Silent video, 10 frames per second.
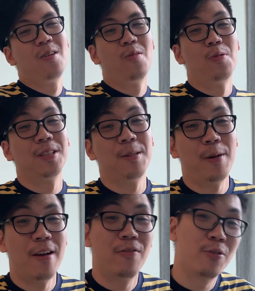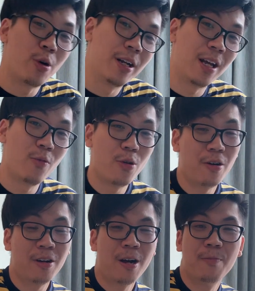What's up everyone, and
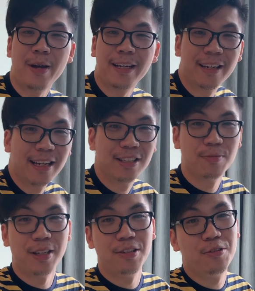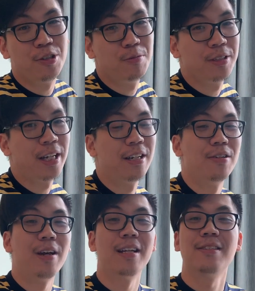welcome back again to my YouTube
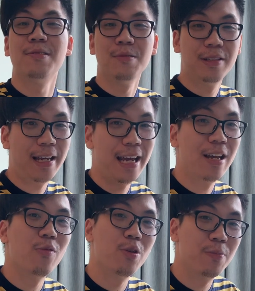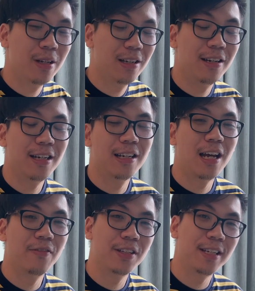channel, and today we'll be learning
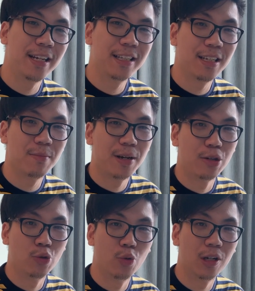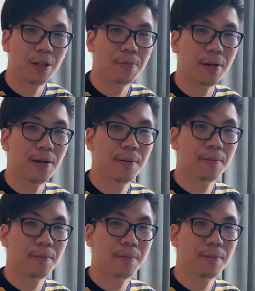Levitating by Dua Lipa.